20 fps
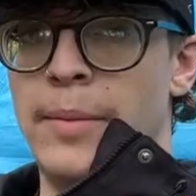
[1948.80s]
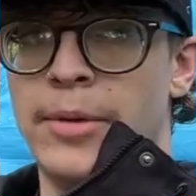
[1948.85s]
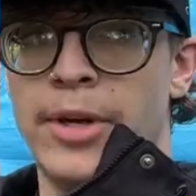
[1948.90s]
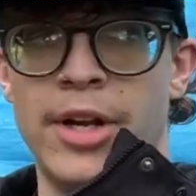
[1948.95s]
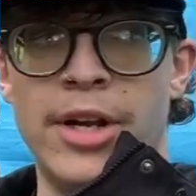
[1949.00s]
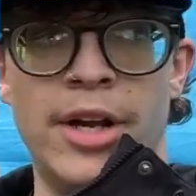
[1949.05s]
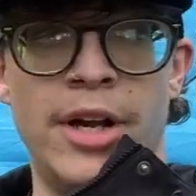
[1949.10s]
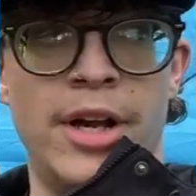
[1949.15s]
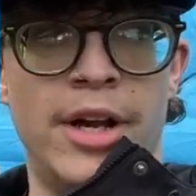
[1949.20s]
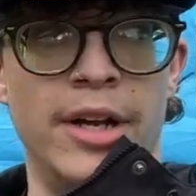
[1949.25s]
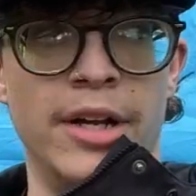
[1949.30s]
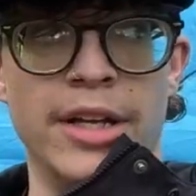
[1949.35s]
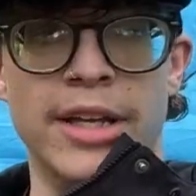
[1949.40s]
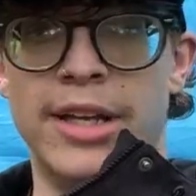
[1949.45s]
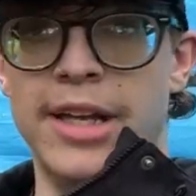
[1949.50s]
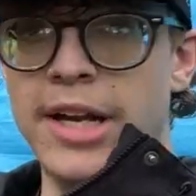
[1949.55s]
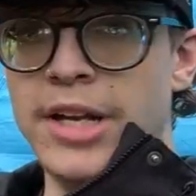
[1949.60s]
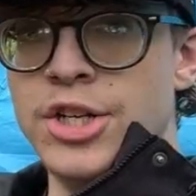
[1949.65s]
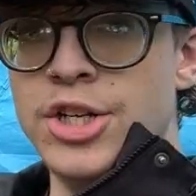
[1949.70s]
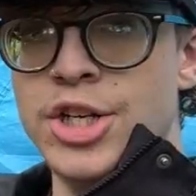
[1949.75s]
gonna
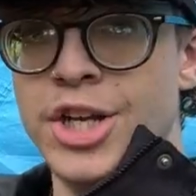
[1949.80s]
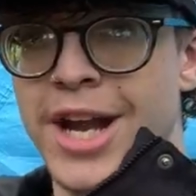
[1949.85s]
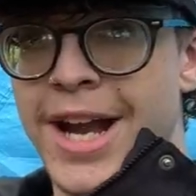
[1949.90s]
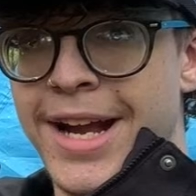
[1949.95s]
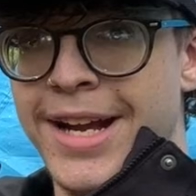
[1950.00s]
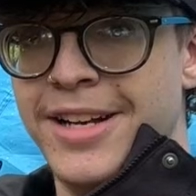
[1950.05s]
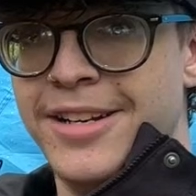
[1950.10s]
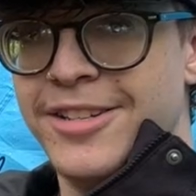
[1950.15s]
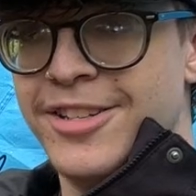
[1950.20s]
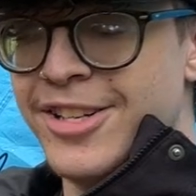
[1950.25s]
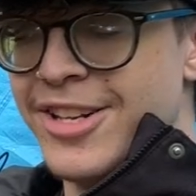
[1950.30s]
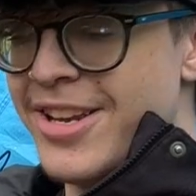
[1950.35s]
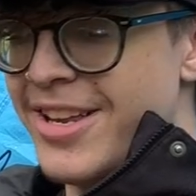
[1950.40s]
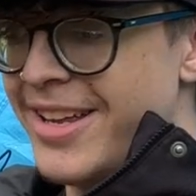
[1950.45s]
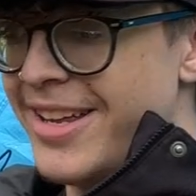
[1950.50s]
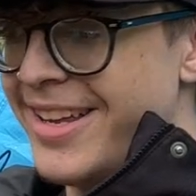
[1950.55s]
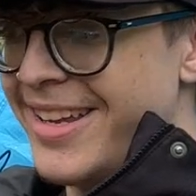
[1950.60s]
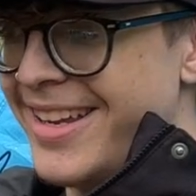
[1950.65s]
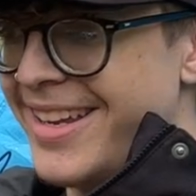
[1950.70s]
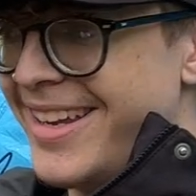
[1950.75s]
get changed,
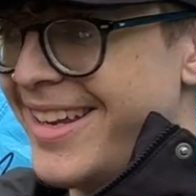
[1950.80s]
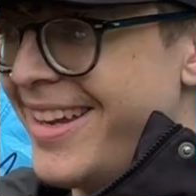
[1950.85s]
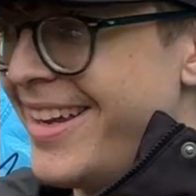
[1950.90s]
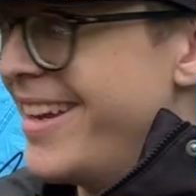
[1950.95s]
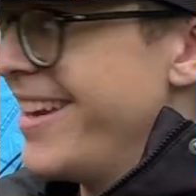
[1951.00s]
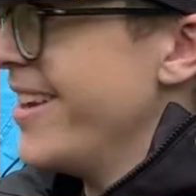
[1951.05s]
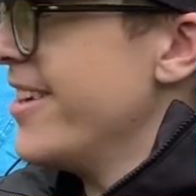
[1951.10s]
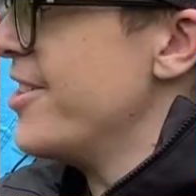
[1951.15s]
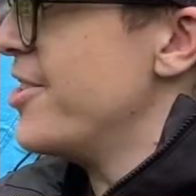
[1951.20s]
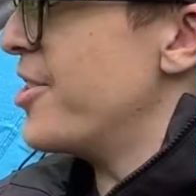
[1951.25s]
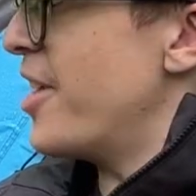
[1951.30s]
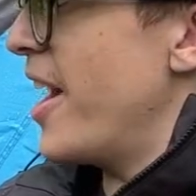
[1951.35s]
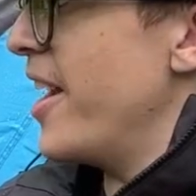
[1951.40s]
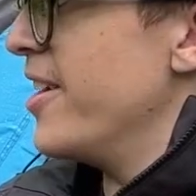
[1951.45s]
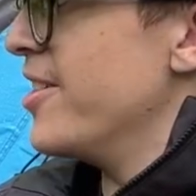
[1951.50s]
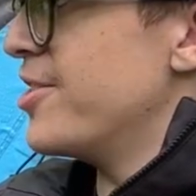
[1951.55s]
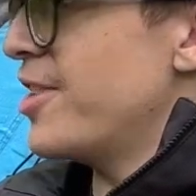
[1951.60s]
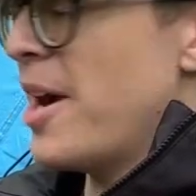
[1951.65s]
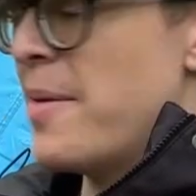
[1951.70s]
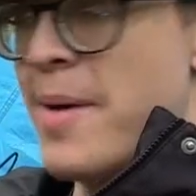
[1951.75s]
try to
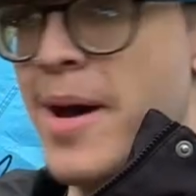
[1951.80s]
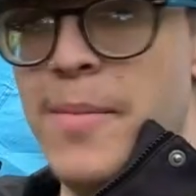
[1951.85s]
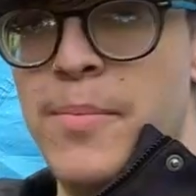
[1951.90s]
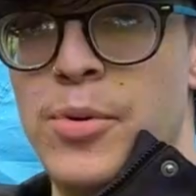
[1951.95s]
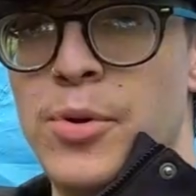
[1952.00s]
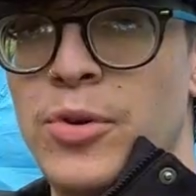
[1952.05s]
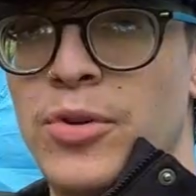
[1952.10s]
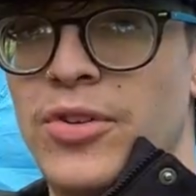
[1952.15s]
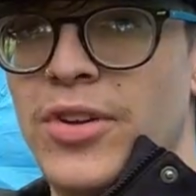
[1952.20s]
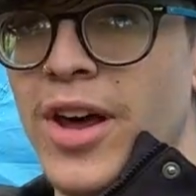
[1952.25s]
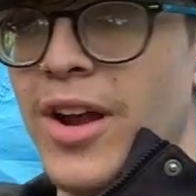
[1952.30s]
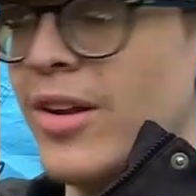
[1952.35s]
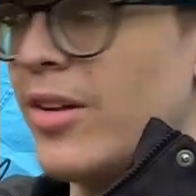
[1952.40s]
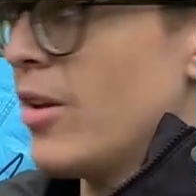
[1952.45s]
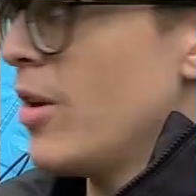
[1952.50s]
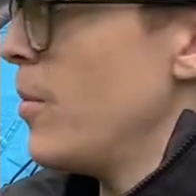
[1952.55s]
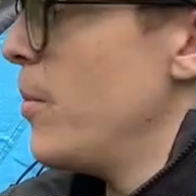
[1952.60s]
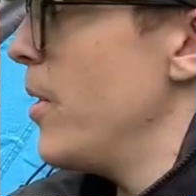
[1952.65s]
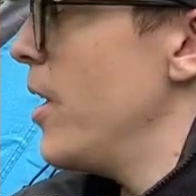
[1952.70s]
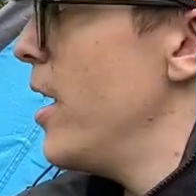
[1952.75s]
dry my boots out a
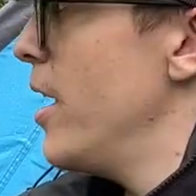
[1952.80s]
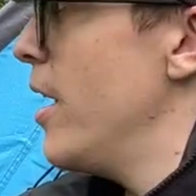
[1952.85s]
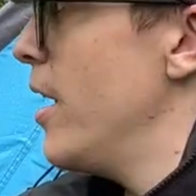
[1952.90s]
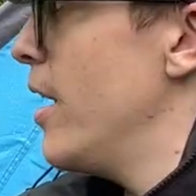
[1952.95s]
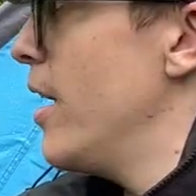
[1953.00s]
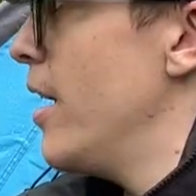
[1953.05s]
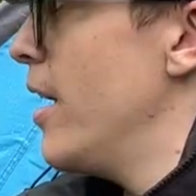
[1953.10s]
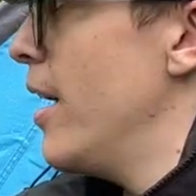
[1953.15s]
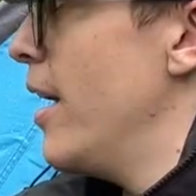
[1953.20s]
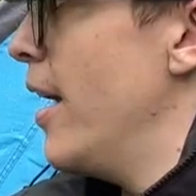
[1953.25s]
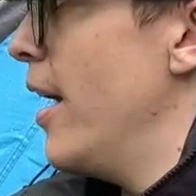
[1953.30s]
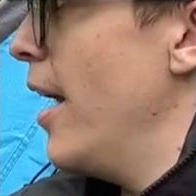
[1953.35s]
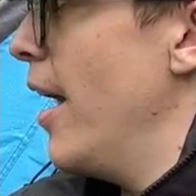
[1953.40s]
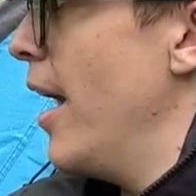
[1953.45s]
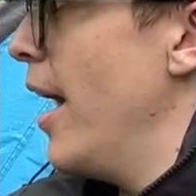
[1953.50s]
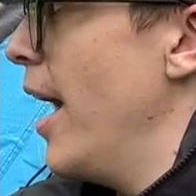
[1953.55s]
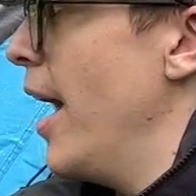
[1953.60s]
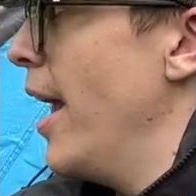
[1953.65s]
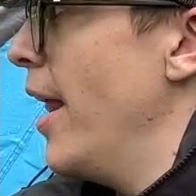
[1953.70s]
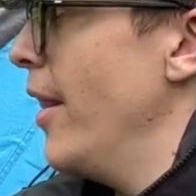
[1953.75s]
little bit,
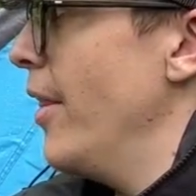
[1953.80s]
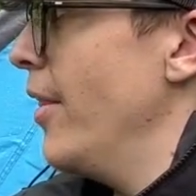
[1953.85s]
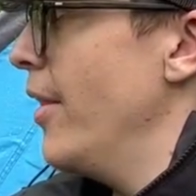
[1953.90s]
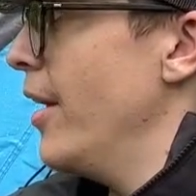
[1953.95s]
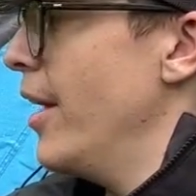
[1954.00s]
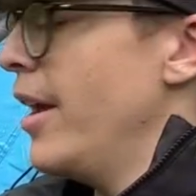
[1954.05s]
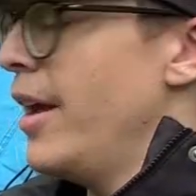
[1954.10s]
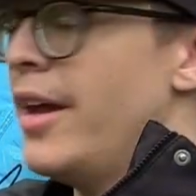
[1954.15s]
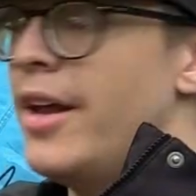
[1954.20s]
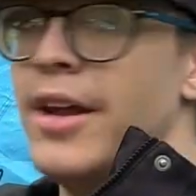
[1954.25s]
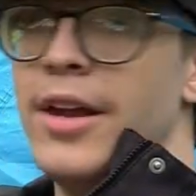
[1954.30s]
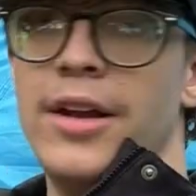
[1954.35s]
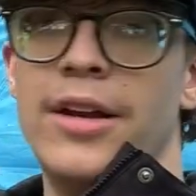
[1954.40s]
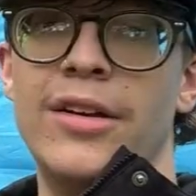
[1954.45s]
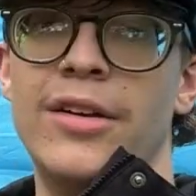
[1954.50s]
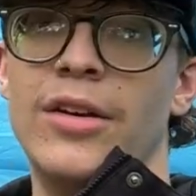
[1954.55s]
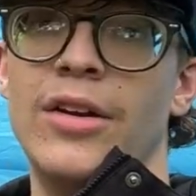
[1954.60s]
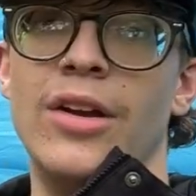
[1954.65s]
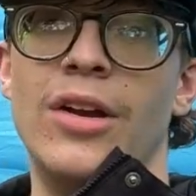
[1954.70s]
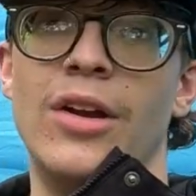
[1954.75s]
and then
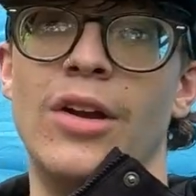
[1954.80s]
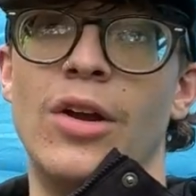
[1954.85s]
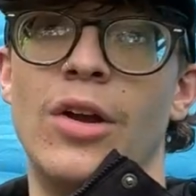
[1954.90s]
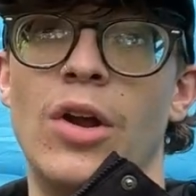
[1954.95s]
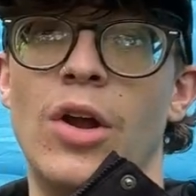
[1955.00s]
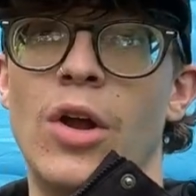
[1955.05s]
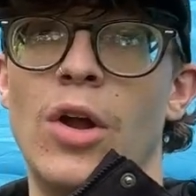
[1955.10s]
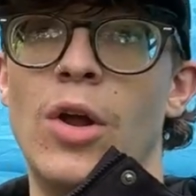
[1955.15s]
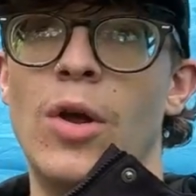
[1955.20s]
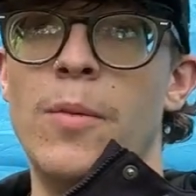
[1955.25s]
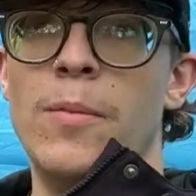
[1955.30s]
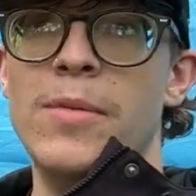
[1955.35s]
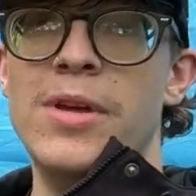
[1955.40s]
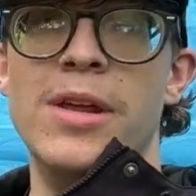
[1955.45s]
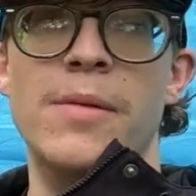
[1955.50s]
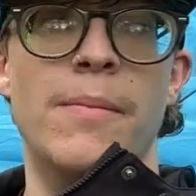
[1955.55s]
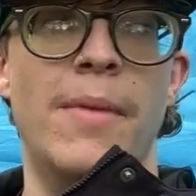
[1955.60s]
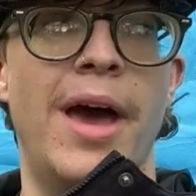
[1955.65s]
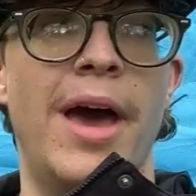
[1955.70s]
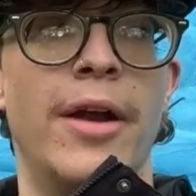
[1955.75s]
me
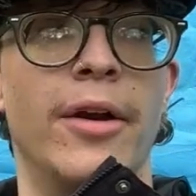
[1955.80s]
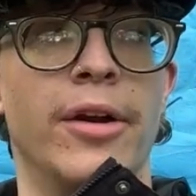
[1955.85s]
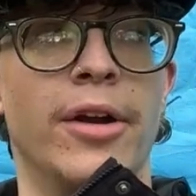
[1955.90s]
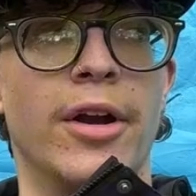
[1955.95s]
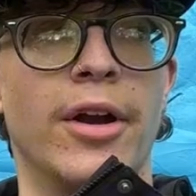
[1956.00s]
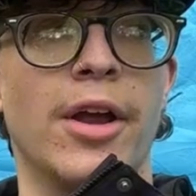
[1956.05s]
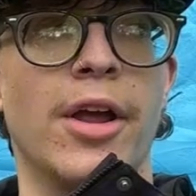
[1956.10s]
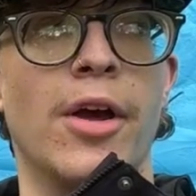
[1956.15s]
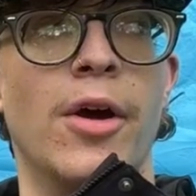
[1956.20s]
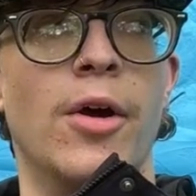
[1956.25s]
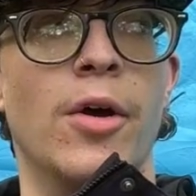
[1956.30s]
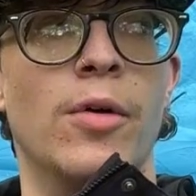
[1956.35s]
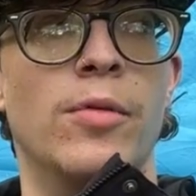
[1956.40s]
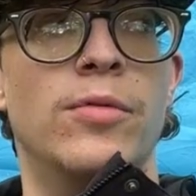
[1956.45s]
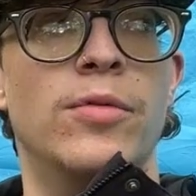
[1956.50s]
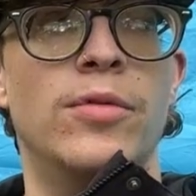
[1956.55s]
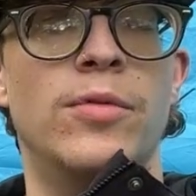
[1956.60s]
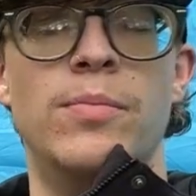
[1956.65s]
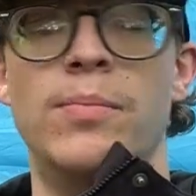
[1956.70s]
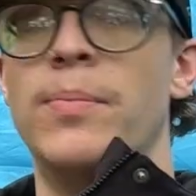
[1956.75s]
and Matt are gonna go
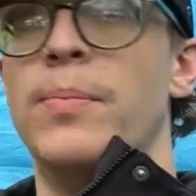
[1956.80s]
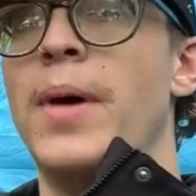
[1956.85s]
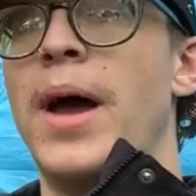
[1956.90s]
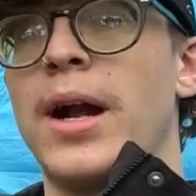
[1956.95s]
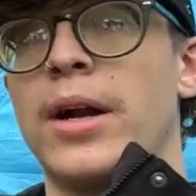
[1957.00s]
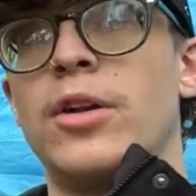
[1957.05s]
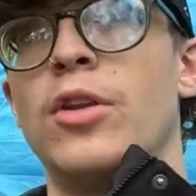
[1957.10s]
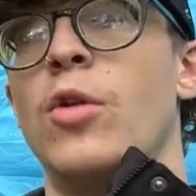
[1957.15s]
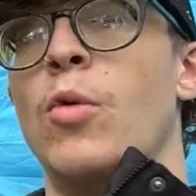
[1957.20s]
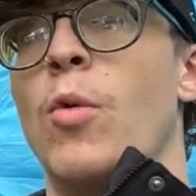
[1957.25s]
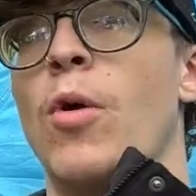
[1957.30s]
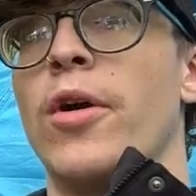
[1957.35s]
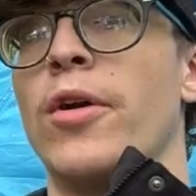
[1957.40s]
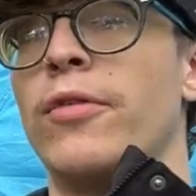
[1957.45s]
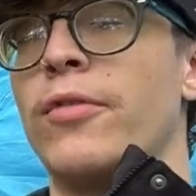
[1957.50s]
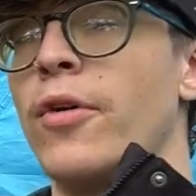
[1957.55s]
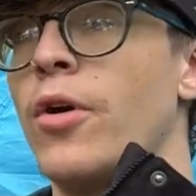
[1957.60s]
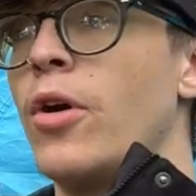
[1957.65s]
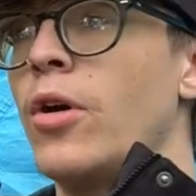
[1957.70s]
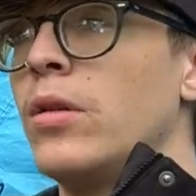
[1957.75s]
back to the
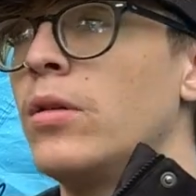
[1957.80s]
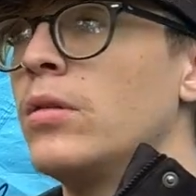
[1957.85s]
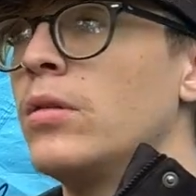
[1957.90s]
waterfall.